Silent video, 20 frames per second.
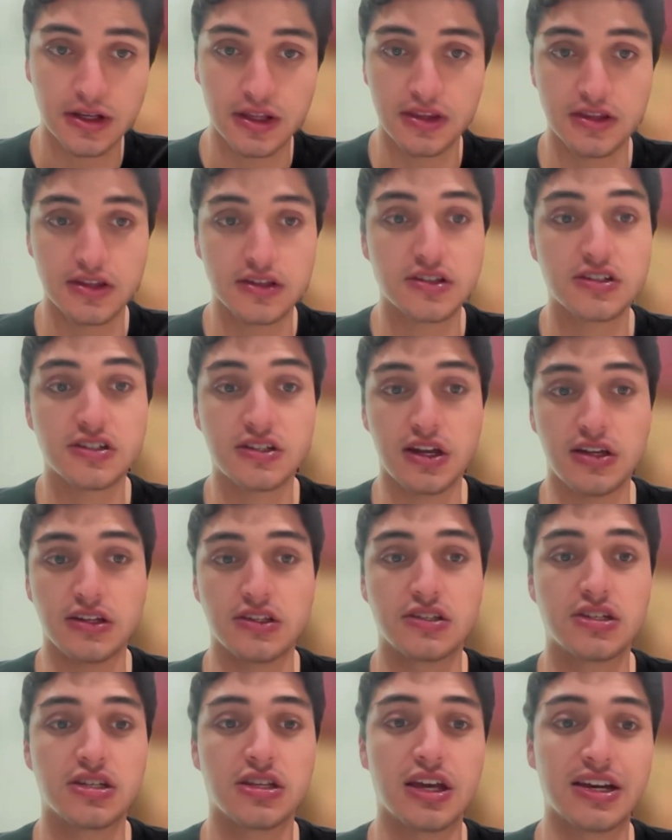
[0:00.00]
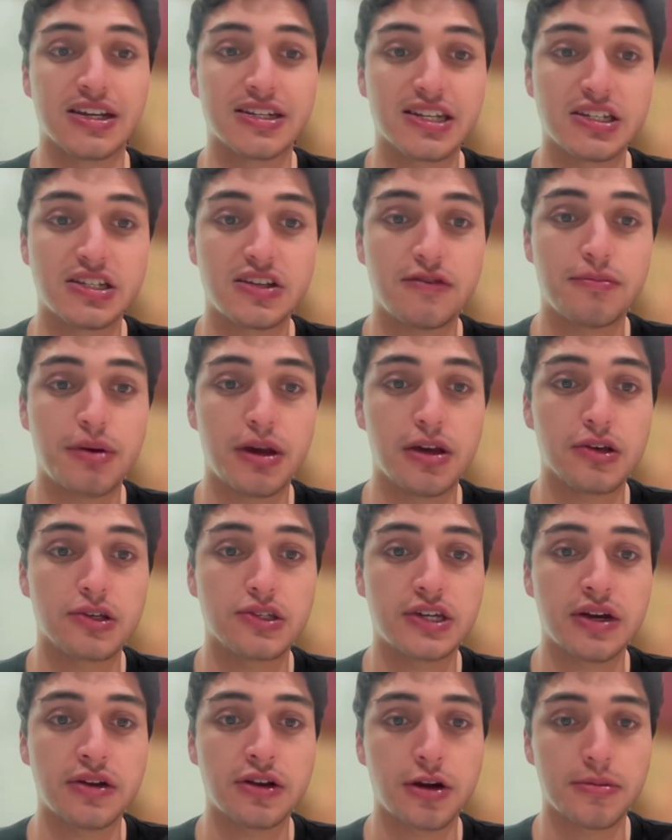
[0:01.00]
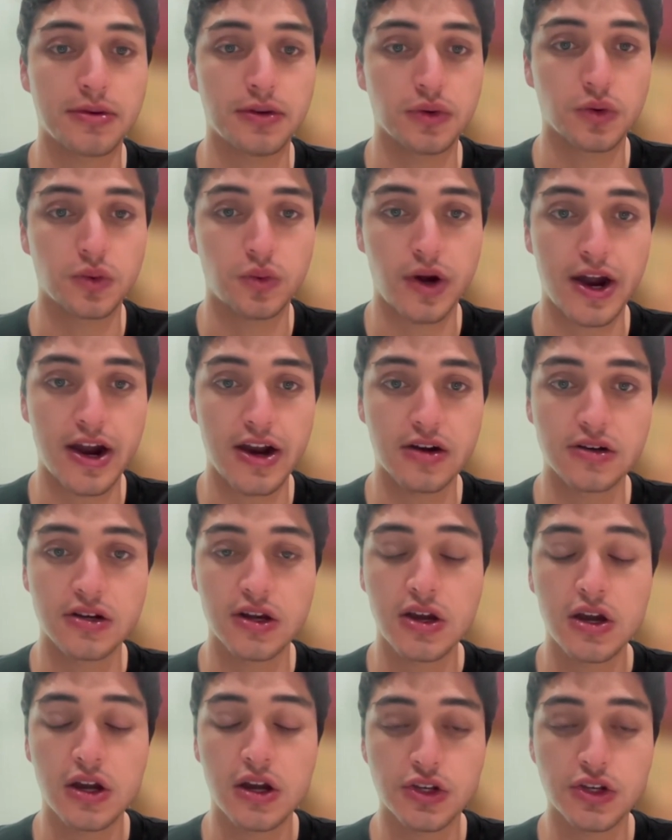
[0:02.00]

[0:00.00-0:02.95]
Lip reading: This states excessive bail shall not be required,